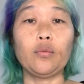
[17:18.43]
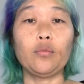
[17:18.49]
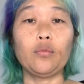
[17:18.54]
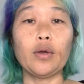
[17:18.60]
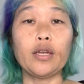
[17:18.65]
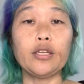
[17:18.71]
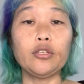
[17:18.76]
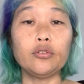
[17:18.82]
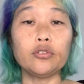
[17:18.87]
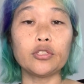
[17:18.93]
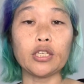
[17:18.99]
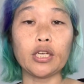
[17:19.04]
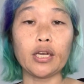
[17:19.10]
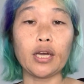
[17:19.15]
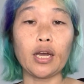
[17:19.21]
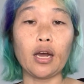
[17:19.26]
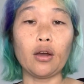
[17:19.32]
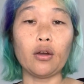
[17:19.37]
when you
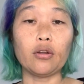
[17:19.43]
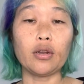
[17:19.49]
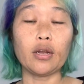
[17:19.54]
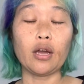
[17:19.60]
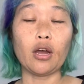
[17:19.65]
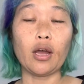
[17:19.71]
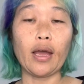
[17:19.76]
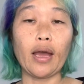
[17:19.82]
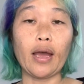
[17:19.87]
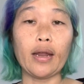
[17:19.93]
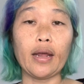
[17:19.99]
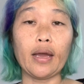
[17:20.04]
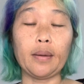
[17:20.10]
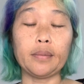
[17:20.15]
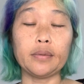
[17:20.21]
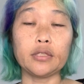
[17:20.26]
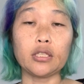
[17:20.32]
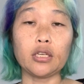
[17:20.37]
check out at
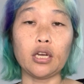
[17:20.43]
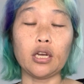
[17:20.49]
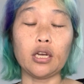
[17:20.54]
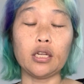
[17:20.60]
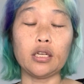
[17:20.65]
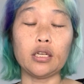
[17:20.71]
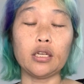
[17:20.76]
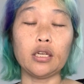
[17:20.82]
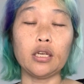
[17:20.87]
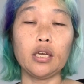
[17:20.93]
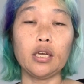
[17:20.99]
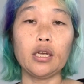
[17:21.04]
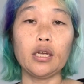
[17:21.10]
Amazon,